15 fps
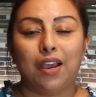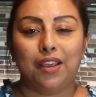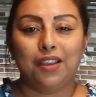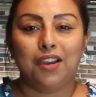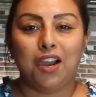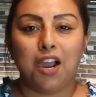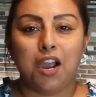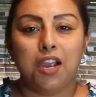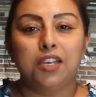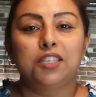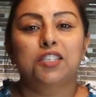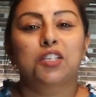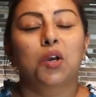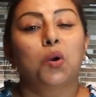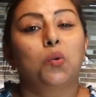Hi
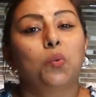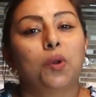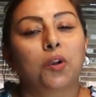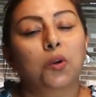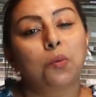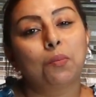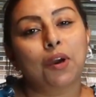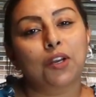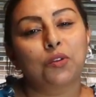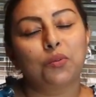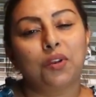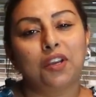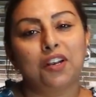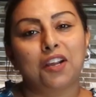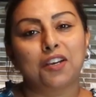guys, welcome back to
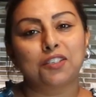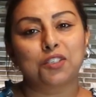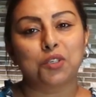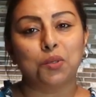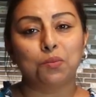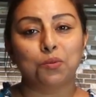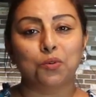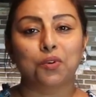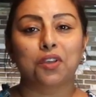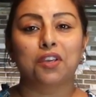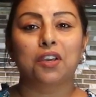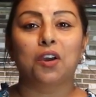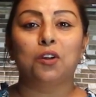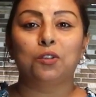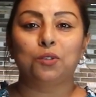Laila's home
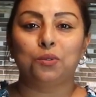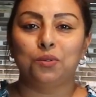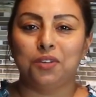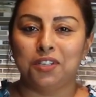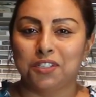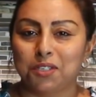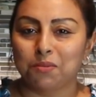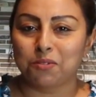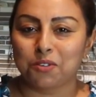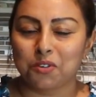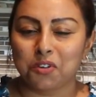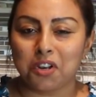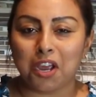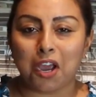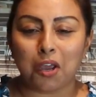cooking. On today's
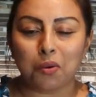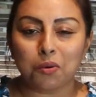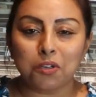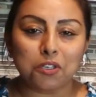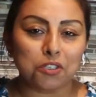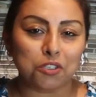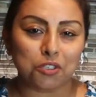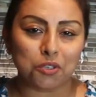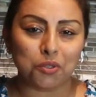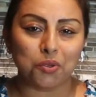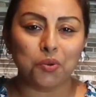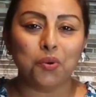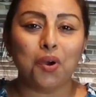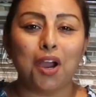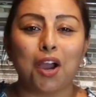episode I want to show
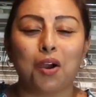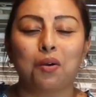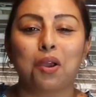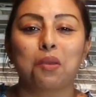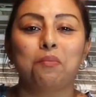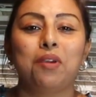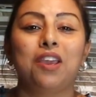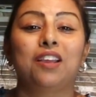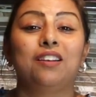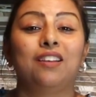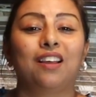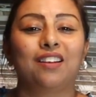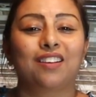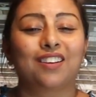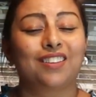you how I make
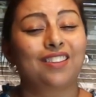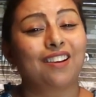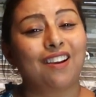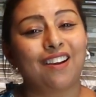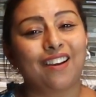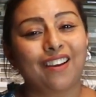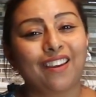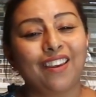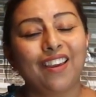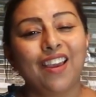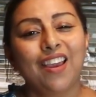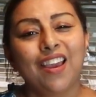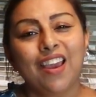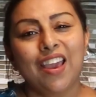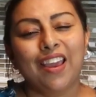Nankathai,
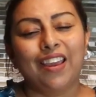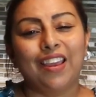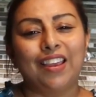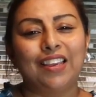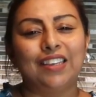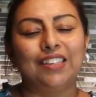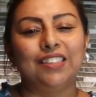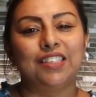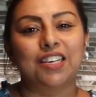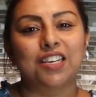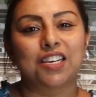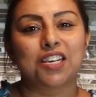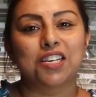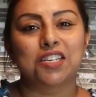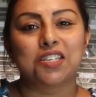
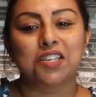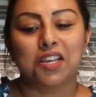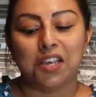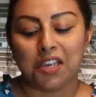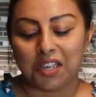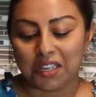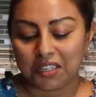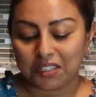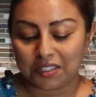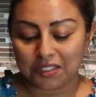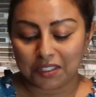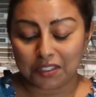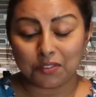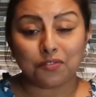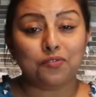and
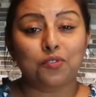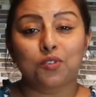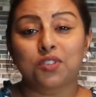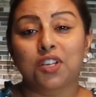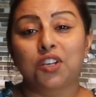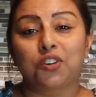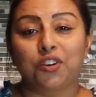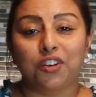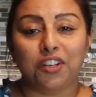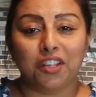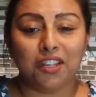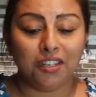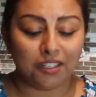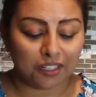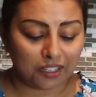for the
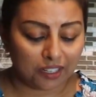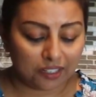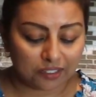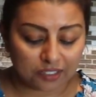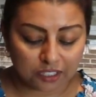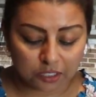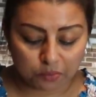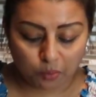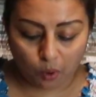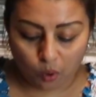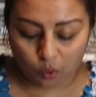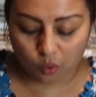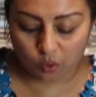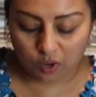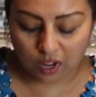ingredient in this
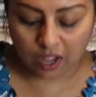bowl